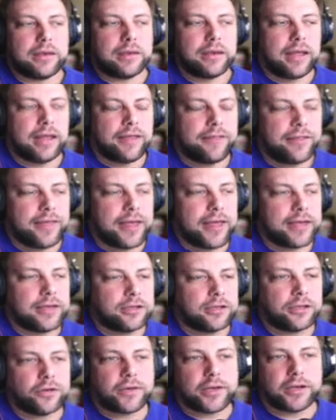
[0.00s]
And then
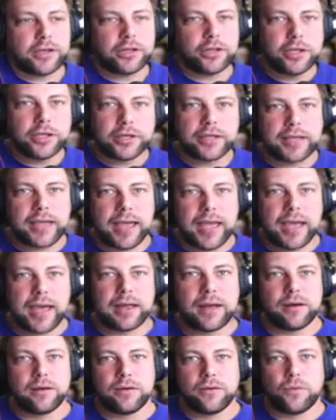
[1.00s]
you can look
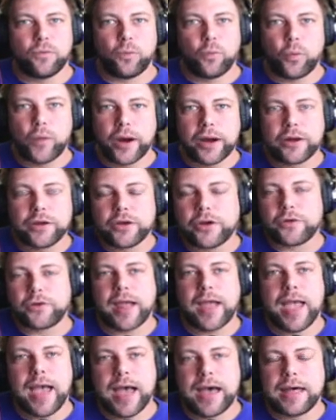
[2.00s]
at where you're
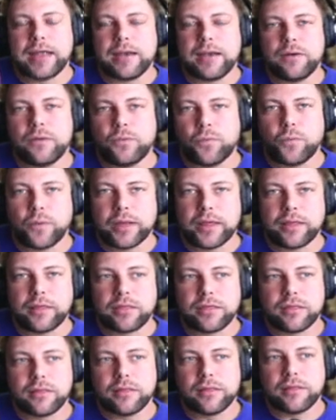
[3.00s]
at with
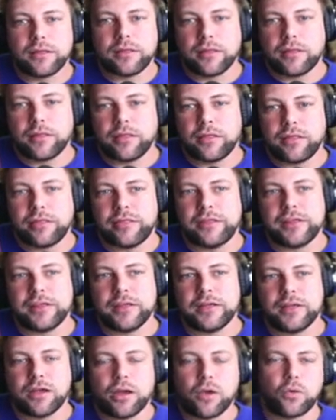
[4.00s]

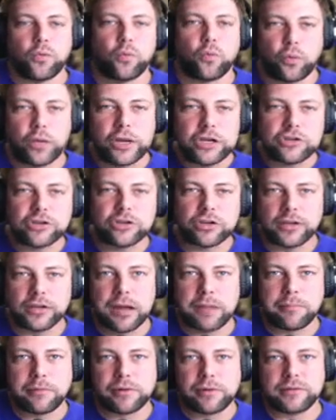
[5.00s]
the regional
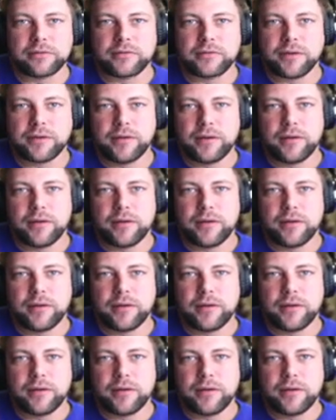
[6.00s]
numbers,